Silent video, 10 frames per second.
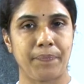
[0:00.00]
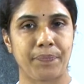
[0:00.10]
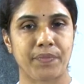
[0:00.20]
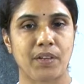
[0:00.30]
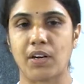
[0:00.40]

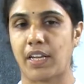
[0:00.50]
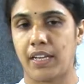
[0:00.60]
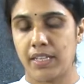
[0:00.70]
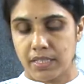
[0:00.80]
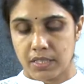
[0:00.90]
Okay.
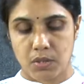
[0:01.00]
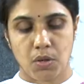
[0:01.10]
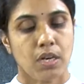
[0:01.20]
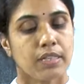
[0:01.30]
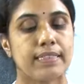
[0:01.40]

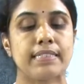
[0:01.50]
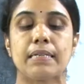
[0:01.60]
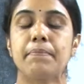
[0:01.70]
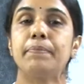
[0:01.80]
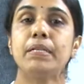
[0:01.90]
So, the
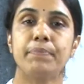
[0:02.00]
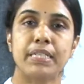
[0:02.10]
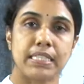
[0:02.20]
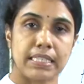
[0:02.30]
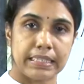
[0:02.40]
simple
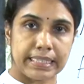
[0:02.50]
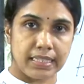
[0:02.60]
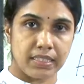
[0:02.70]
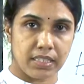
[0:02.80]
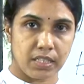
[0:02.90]
present
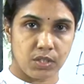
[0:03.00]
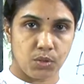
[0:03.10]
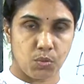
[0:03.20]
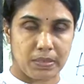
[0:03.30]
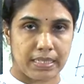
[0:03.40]
tense is
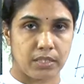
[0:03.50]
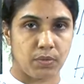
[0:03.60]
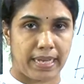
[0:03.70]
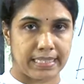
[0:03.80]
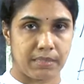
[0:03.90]
using to
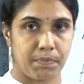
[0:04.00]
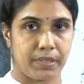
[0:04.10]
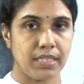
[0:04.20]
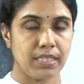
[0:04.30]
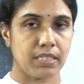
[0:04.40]

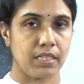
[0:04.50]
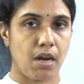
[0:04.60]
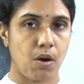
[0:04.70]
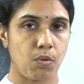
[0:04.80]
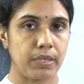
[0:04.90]
express.
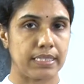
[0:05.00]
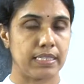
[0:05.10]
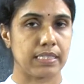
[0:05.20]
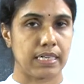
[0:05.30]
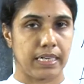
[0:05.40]
Now, it
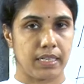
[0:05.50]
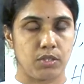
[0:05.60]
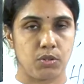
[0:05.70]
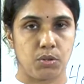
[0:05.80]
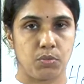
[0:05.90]
is clear
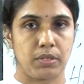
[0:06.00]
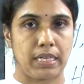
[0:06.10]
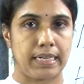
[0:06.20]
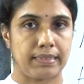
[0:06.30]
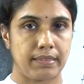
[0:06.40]
to you that
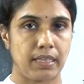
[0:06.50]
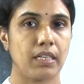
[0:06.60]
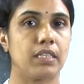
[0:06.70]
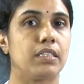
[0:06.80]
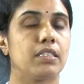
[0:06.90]
I think
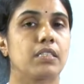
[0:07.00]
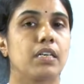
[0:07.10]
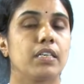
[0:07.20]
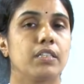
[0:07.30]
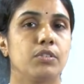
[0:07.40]
it is
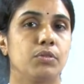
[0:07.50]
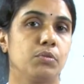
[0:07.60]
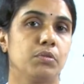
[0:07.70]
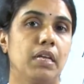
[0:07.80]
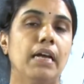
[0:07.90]
clear to
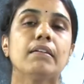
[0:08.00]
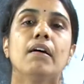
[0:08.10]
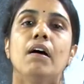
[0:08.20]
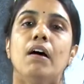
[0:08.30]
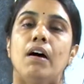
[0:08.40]
you that
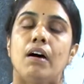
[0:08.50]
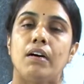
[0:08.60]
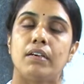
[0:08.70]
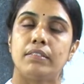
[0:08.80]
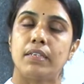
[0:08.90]

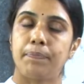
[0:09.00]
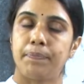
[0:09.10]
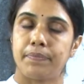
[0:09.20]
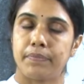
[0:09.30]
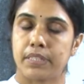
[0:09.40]
the
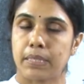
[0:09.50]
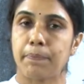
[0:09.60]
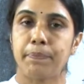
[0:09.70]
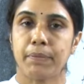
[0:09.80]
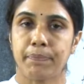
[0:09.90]

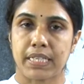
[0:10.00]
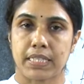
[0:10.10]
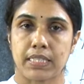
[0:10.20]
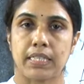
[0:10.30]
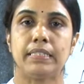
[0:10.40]
simple
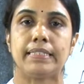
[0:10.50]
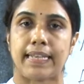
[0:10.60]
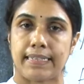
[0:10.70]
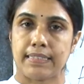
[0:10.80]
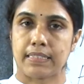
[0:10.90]
present
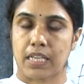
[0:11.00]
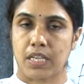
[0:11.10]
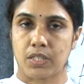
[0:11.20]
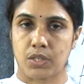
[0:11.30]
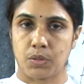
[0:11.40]
tense
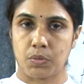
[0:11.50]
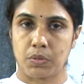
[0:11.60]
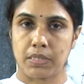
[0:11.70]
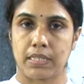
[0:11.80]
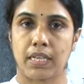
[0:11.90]
is
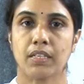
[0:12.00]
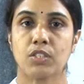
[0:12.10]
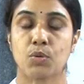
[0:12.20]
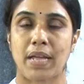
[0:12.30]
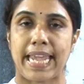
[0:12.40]
using
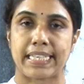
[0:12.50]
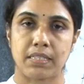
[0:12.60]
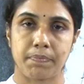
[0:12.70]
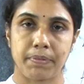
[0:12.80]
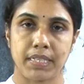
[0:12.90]
to
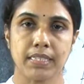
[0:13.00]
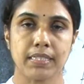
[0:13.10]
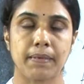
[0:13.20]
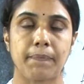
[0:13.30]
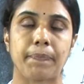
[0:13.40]

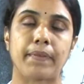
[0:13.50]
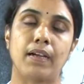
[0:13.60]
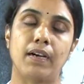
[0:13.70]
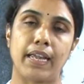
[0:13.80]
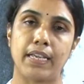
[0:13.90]
express
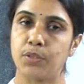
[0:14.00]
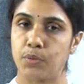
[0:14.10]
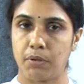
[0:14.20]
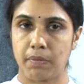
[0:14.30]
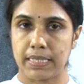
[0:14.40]
a
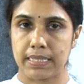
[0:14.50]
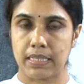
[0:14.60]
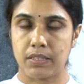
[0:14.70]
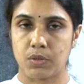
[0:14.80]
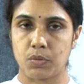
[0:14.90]

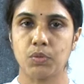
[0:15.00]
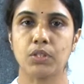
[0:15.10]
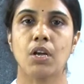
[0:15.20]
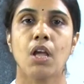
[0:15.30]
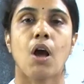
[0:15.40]
universal truth
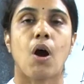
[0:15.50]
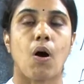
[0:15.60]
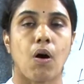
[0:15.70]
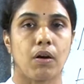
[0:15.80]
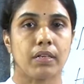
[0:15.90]

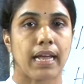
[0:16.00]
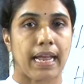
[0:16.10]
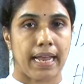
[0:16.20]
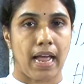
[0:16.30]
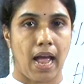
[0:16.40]
or
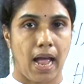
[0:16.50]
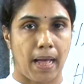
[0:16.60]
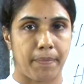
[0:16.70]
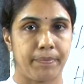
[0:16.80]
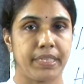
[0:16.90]
a
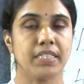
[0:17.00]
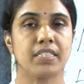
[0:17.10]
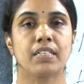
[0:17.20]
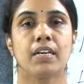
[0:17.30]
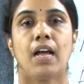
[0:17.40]

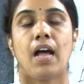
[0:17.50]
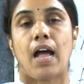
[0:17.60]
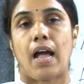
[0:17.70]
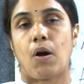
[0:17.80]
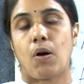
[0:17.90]
habit
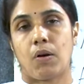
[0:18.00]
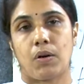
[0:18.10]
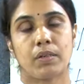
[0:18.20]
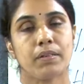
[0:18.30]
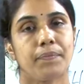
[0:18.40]

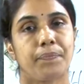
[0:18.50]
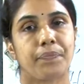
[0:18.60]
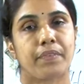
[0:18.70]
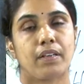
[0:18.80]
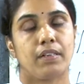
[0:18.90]
or
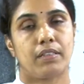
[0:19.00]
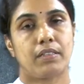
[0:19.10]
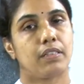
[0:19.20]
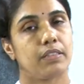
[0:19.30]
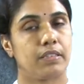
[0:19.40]

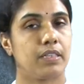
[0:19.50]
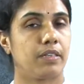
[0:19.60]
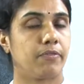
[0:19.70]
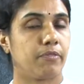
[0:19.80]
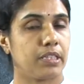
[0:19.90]

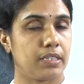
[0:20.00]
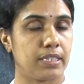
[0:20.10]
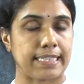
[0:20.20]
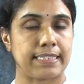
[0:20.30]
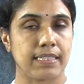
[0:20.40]
the
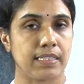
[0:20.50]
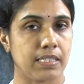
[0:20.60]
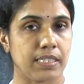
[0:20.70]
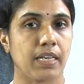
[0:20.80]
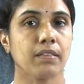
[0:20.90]

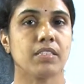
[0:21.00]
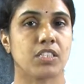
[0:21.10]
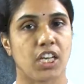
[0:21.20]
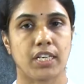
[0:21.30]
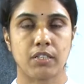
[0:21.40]
existing
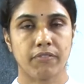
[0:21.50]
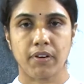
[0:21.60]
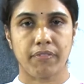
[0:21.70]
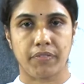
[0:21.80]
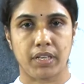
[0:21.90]
state of
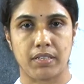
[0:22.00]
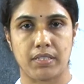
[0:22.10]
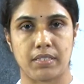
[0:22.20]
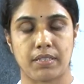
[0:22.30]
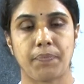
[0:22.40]

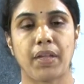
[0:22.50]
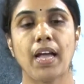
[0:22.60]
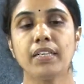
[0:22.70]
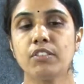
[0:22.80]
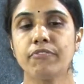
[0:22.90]
affairs,
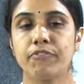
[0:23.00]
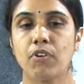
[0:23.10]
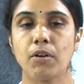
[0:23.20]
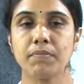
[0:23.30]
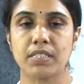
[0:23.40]
and to
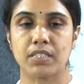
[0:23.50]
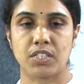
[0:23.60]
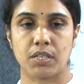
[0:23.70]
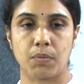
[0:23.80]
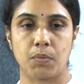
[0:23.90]
form such
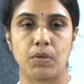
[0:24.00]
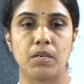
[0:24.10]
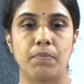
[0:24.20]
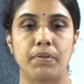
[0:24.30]
a verb,